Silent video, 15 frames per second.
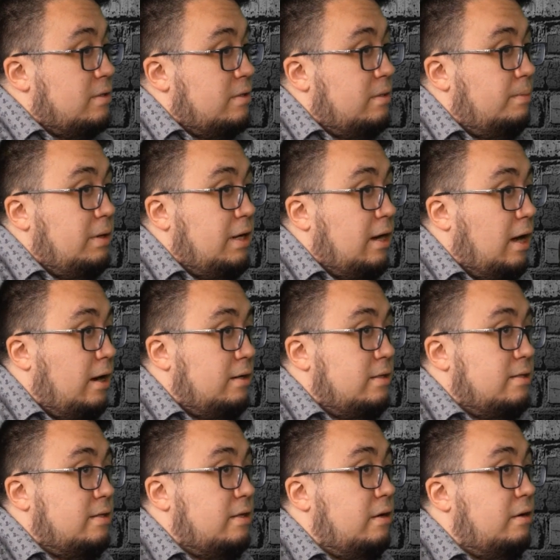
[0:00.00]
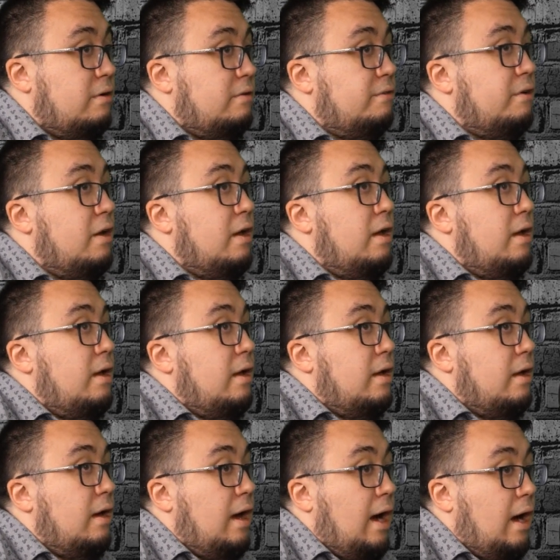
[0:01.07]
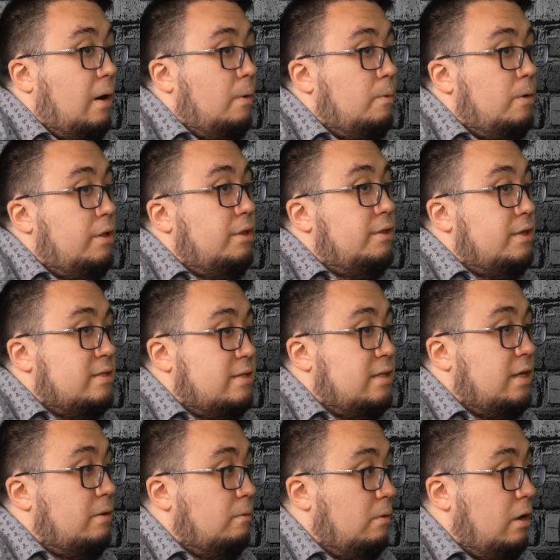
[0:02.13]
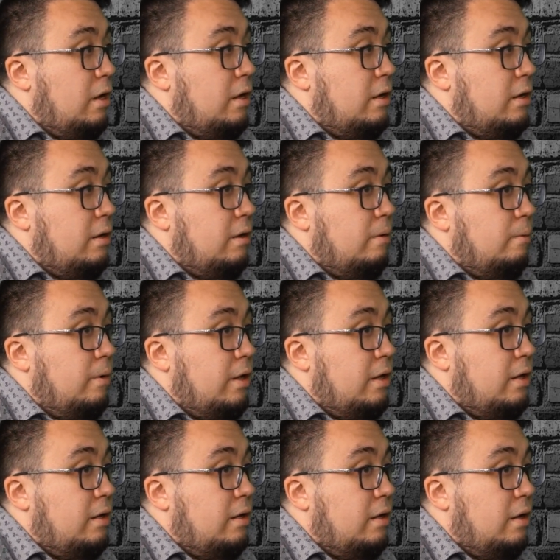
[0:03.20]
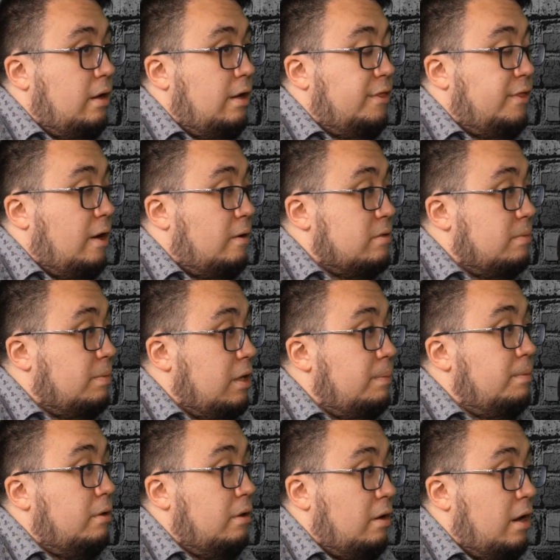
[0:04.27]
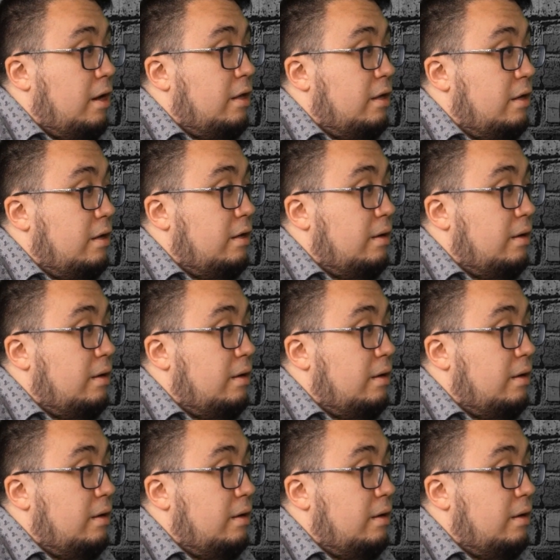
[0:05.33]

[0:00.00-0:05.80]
to be cognizant of how will this thing run when 1,000 people are on it?